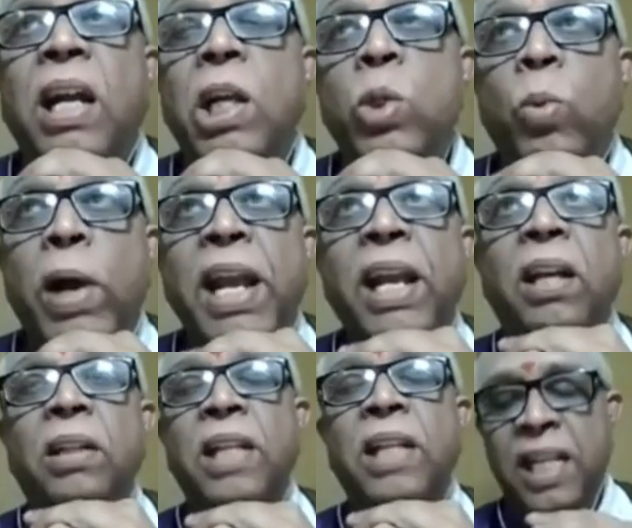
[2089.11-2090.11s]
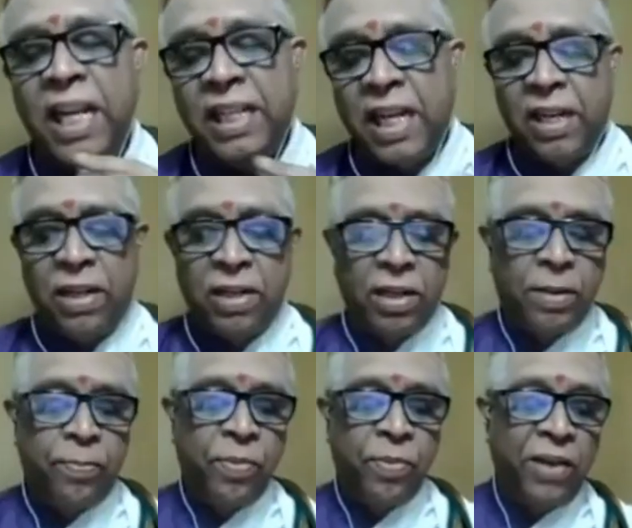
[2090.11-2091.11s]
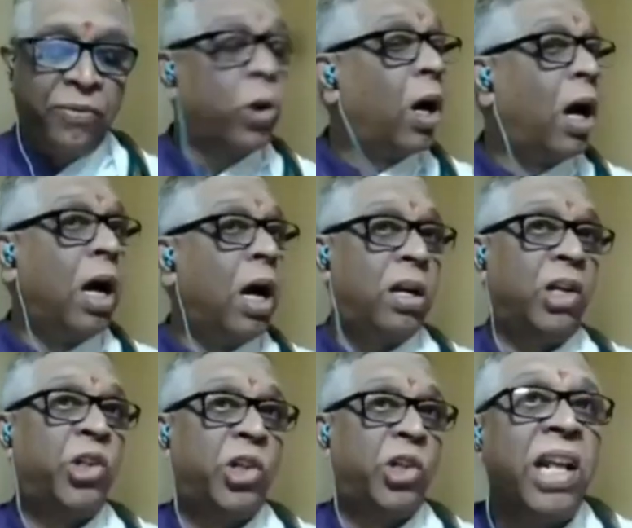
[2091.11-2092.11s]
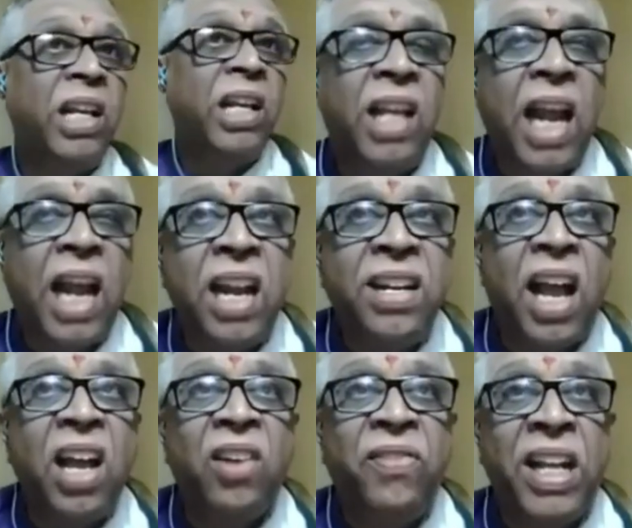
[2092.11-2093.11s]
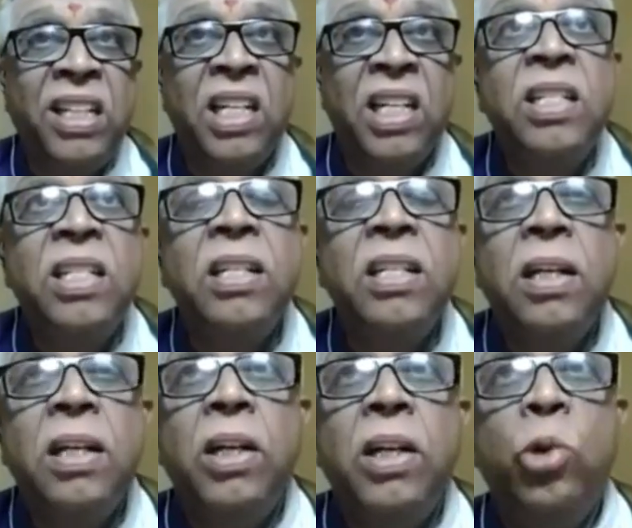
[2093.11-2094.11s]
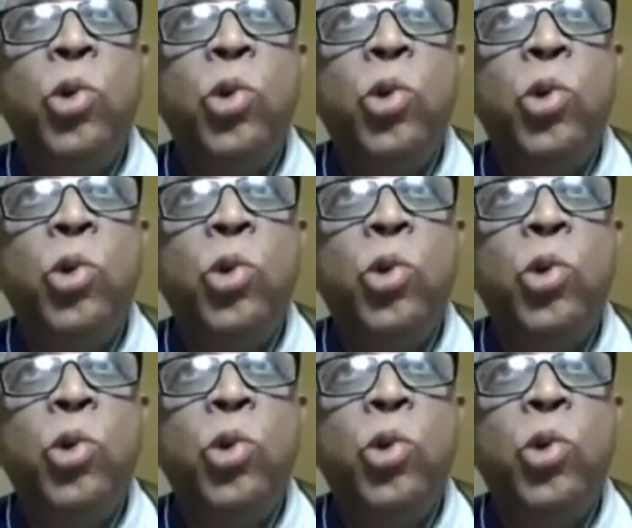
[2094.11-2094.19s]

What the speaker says: That is why they say that if you can't study the entire Vedas, you